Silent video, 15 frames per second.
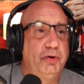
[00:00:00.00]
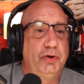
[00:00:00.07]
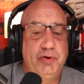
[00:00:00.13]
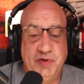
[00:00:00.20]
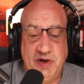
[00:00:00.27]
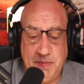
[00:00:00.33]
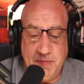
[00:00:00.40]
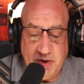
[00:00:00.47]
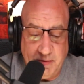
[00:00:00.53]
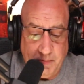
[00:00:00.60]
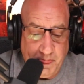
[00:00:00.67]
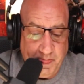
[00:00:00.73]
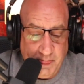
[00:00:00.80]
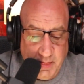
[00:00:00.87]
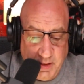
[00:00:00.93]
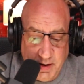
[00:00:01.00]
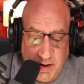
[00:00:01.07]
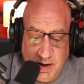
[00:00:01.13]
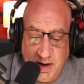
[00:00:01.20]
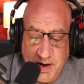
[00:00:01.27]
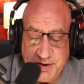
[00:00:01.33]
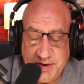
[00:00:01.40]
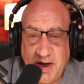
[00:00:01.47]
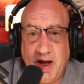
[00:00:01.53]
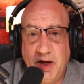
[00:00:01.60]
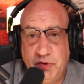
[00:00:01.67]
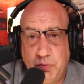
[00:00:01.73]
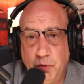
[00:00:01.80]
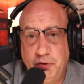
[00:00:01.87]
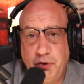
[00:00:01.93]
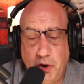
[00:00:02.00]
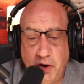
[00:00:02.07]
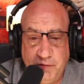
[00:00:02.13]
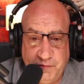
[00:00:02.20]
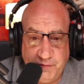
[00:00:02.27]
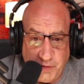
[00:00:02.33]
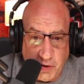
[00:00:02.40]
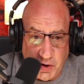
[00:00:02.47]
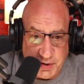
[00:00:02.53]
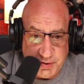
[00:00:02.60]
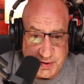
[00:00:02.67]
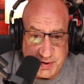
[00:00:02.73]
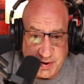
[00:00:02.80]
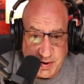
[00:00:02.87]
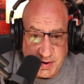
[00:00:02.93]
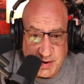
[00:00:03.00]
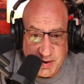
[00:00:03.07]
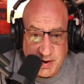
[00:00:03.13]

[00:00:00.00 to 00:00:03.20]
treatment. His case was heard first,